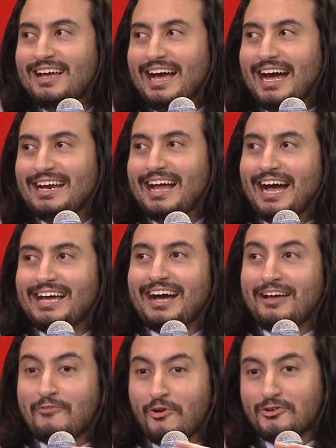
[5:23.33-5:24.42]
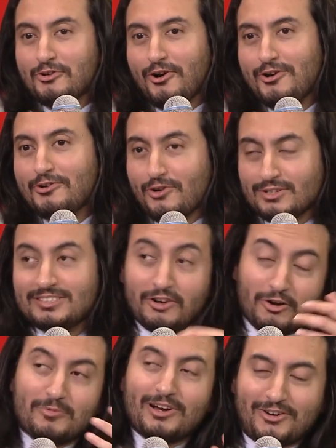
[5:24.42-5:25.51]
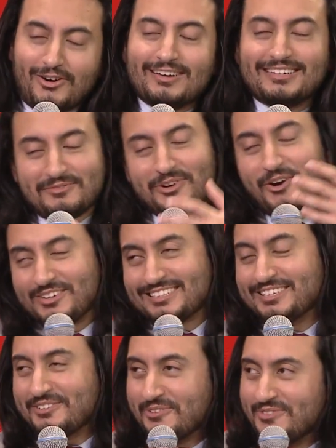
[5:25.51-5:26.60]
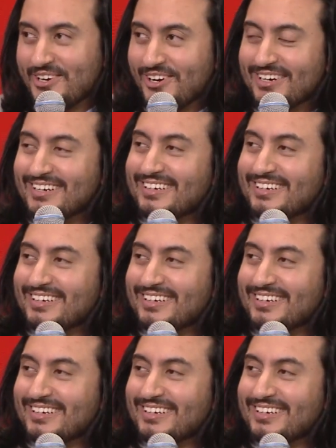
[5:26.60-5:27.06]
And I want you all to not just talk about content, but obviously go beyond.